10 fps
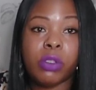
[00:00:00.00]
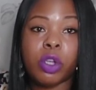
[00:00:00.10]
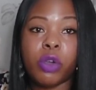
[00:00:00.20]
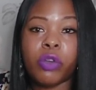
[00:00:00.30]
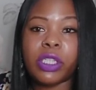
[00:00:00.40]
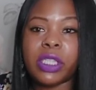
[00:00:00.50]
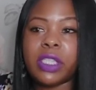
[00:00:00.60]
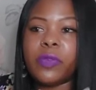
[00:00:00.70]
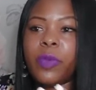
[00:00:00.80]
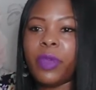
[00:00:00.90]

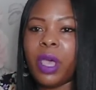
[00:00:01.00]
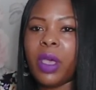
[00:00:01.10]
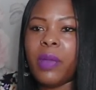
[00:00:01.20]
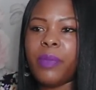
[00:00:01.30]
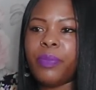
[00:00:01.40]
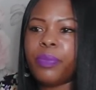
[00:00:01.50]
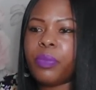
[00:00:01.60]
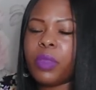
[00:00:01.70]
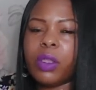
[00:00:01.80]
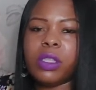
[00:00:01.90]
Tauruses,
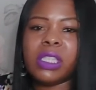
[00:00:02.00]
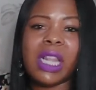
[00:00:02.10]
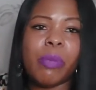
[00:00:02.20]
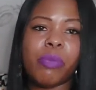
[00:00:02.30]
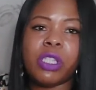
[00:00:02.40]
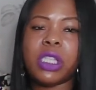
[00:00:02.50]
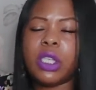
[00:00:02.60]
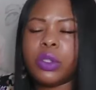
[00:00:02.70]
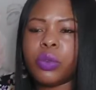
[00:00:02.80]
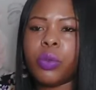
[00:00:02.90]

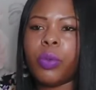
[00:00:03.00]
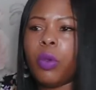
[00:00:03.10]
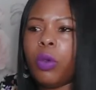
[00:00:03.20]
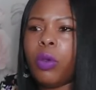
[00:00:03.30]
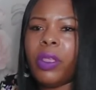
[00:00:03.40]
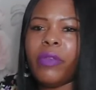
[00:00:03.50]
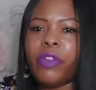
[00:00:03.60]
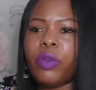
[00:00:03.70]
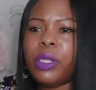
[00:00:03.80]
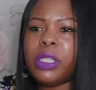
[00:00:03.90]
celebrities or
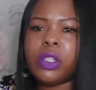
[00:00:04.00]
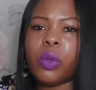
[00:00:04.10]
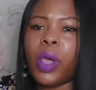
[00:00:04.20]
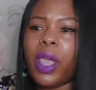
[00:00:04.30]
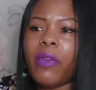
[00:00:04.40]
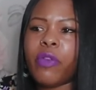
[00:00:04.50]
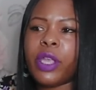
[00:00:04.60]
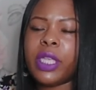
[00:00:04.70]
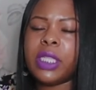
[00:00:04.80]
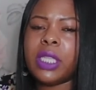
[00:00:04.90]
influencers or whatever
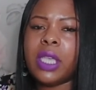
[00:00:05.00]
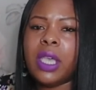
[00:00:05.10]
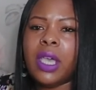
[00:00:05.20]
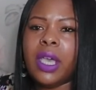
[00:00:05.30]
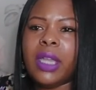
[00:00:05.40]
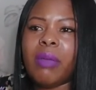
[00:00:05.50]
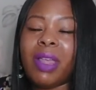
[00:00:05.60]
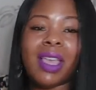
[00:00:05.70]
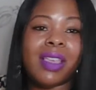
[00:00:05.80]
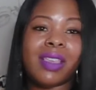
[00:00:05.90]
it is. And I'm
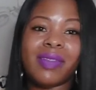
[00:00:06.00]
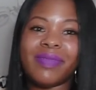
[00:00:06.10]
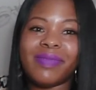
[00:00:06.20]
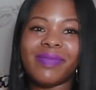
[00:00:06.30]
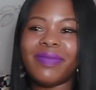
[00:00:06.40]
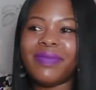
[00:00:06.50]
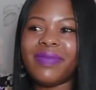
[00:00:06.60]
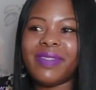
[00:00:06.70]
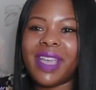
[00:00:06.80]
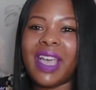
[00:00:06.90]
like,
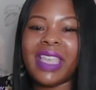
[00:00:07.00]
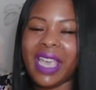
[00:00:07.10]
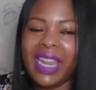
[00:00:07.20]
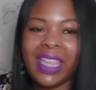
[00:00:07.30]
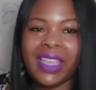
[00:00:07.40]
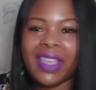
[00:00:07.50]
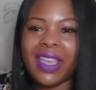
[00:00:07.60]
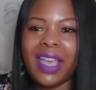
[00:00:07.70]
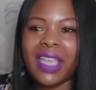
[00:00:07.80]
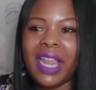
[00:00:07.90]
I get it.
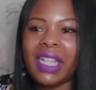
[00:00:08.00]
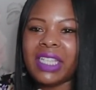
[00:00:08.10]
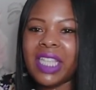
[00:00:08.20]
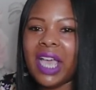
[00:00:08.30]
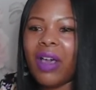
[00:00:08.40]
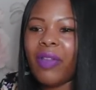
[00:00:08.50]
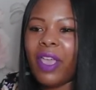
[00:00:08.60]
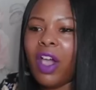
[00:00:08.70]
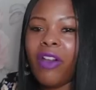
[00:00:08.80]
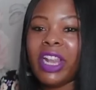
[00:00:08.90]
I see how they
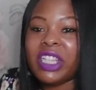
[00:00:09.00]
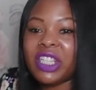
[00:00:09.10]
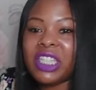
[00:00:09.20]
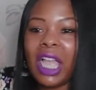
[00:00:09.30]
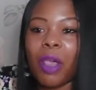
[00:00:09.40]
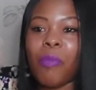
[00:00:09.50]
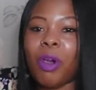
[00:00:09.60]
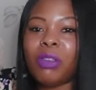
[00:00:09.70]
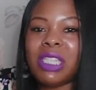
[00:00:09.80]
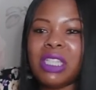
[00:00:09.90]
are. And it's just like
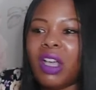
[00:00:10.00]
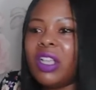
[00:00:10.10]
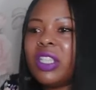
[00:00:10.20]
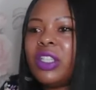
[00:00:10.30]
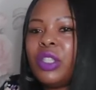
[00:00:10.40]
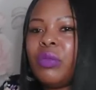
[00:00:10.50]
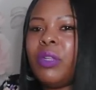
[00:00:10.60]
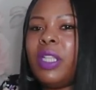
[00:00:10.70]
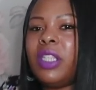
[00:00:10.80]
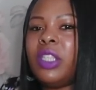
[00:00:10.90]
multitasking,
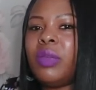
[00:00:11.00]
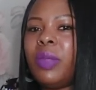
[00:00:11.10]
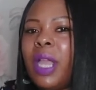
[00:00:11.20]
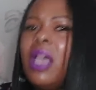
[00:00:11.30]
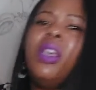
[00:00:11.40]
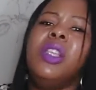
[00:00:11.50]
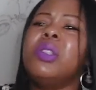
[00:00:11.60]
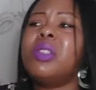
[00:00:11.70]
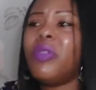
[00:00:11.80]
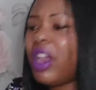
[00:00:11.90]
doing this and doing that.
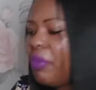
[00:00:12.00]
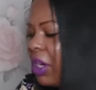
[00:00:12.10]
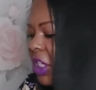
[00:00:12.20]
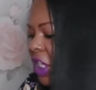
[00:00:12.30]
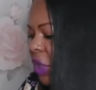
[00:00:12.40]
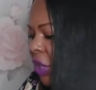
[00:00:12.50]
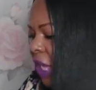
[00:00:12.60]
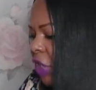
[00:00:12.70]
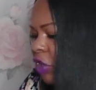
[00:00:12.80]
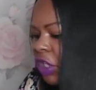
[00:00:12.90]
So it's very much in your
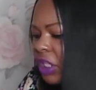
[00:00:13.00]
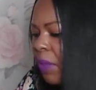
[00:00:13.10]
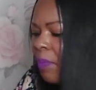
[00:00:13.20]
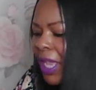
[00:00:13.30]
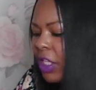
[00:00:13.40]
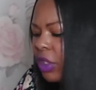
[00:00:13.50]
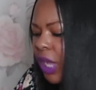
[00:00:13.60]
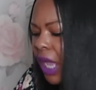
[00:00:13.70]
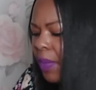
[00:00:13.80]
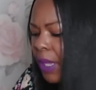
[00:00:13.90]
nature. It just makes you
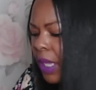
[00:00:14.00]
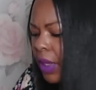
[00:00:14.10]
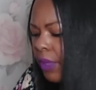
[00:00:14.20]
happy.